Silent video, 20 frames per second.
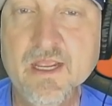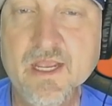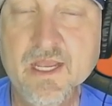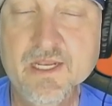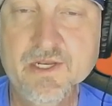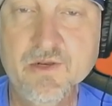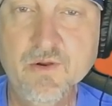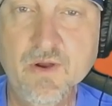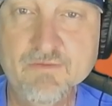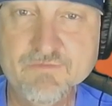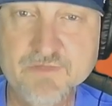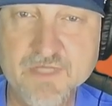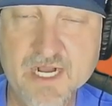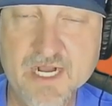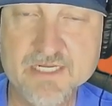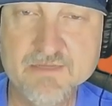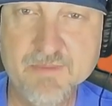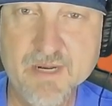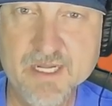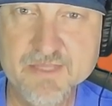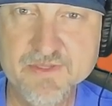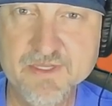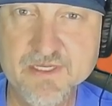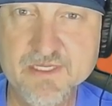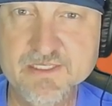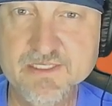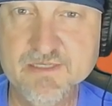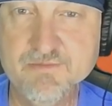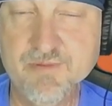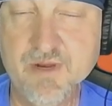And, you know, I've talked about
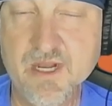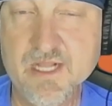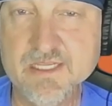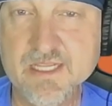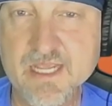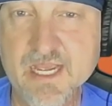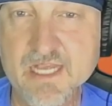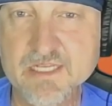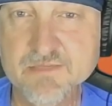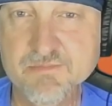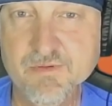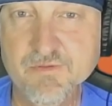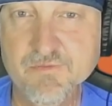this in podcasts